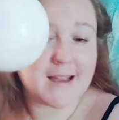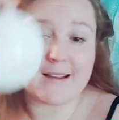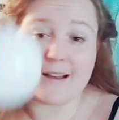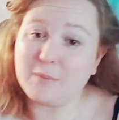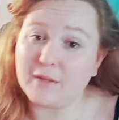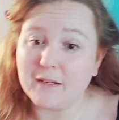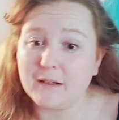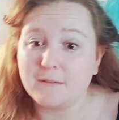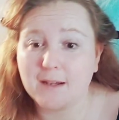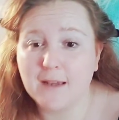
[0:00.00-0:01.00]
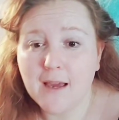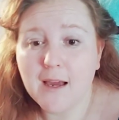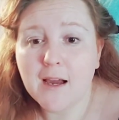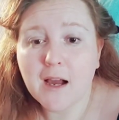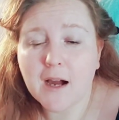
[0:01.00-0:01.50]
I got plenty of
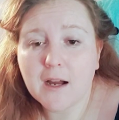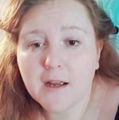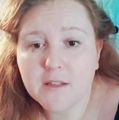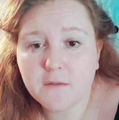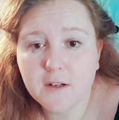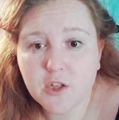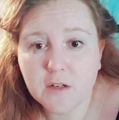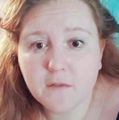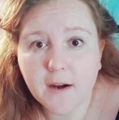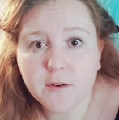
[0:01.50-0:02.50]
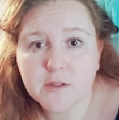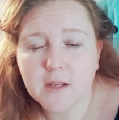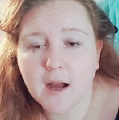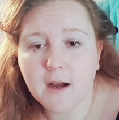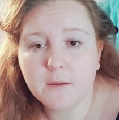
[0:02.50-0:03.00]
SVG files.
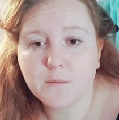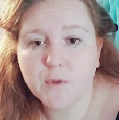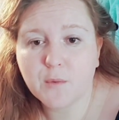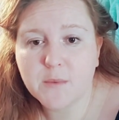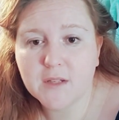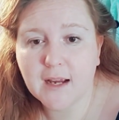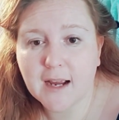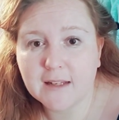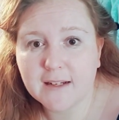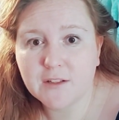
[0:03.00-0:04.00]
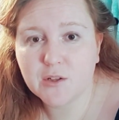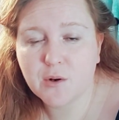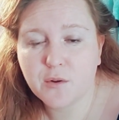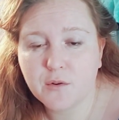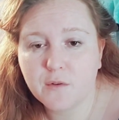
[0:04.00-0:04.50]
The website I like to go
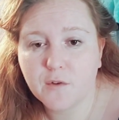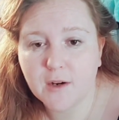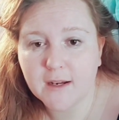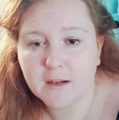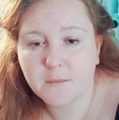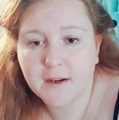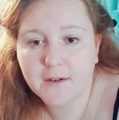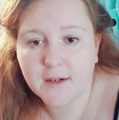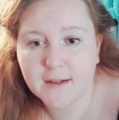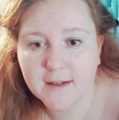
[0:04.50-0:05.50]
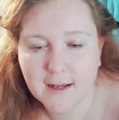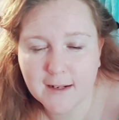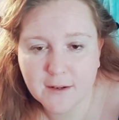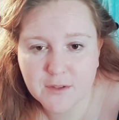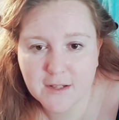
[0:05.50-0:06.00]
through for any of my Cricut
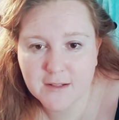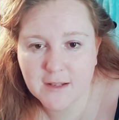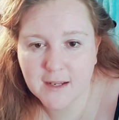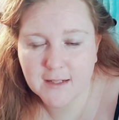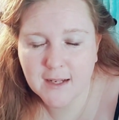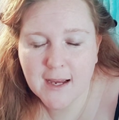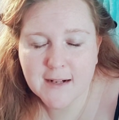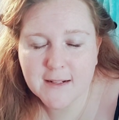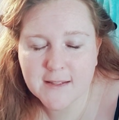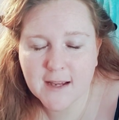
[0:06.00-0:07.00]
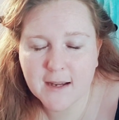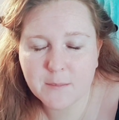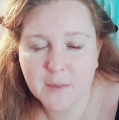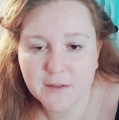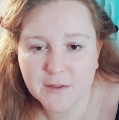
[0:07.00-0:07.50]
cutouts is
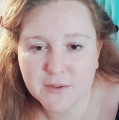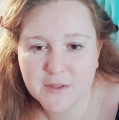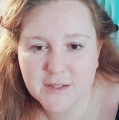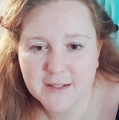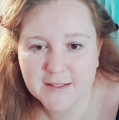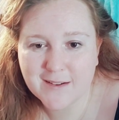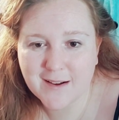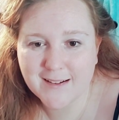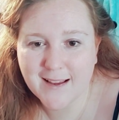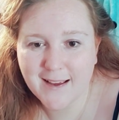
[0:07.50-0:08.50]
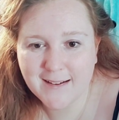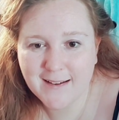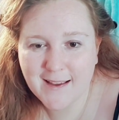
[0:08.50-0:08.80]
designbundles.net.